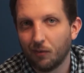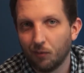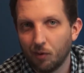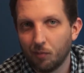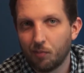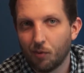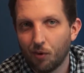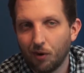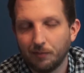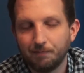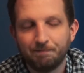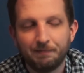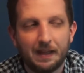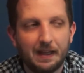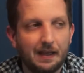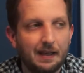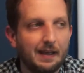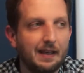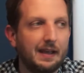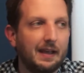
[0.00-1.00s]
report
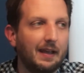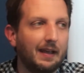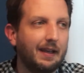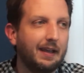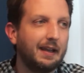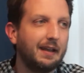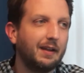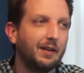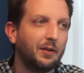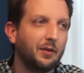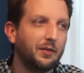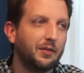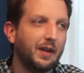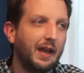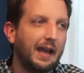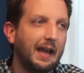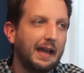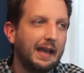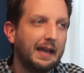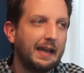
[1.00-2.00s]

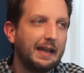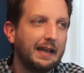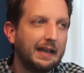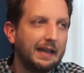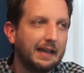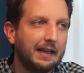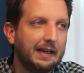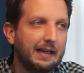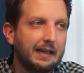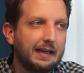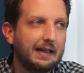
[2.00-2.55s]
is a